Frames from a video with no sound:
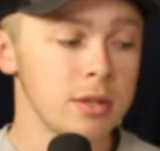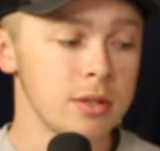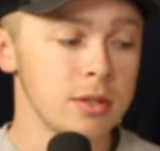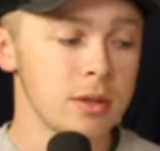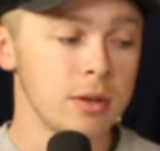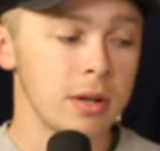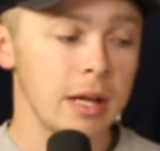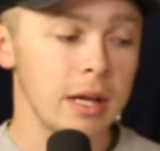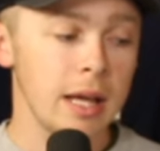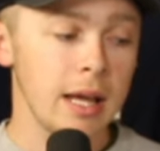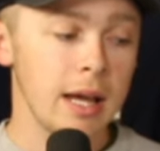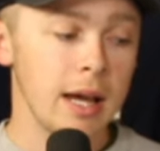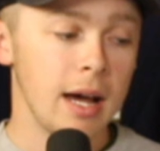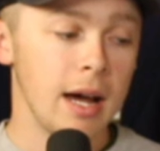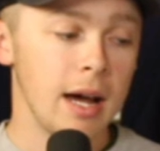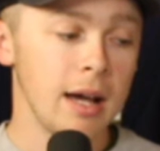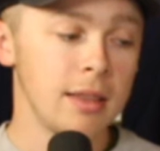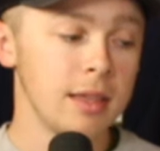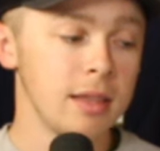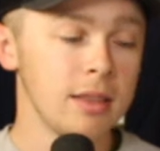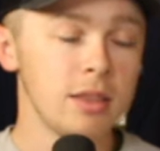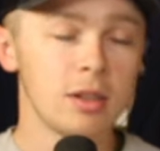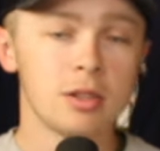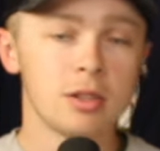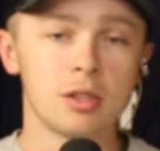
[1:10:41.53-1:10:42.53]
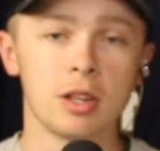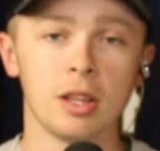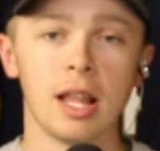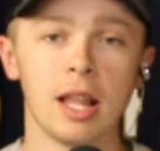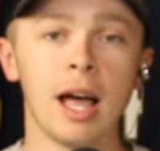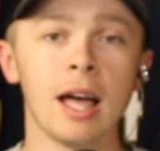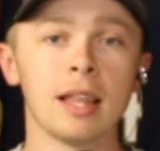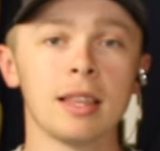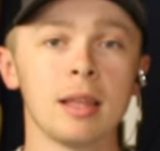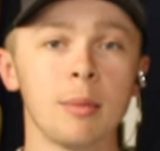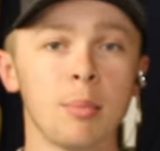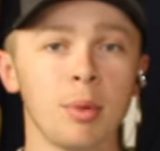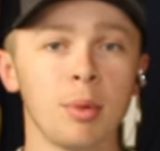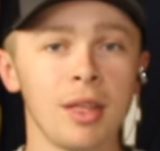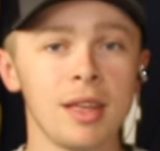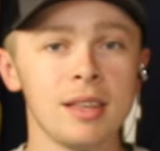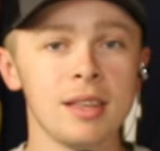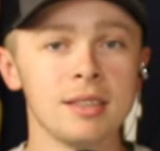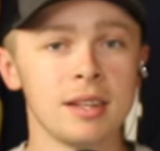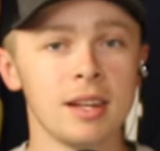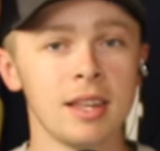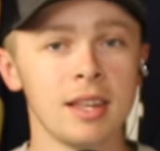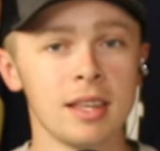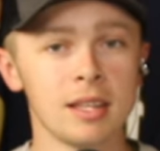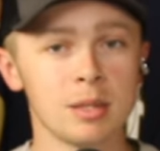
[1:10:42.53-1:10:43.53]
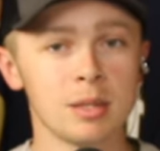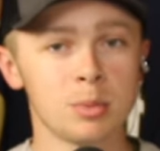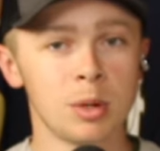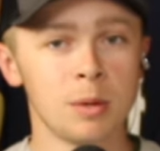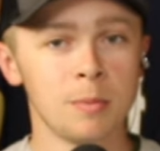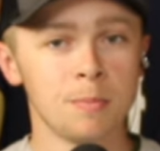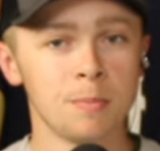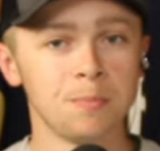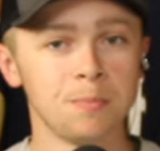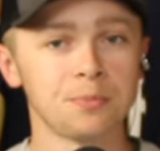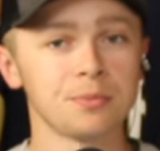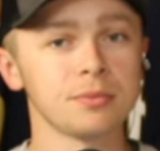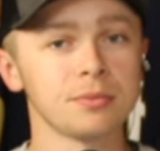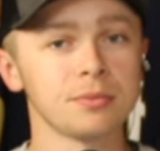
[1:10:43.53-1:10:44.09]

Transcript: So I think there's a lot that plays into this one,